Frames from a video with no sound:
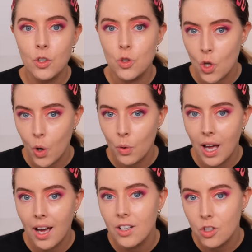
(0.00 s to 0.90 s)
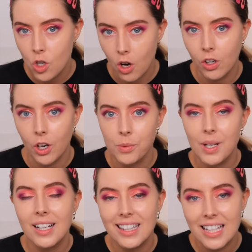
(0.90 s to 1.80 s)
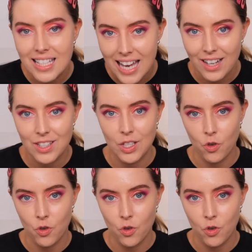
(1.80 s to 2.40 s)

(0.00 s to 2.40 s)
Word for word: Zola Tongo, the taxi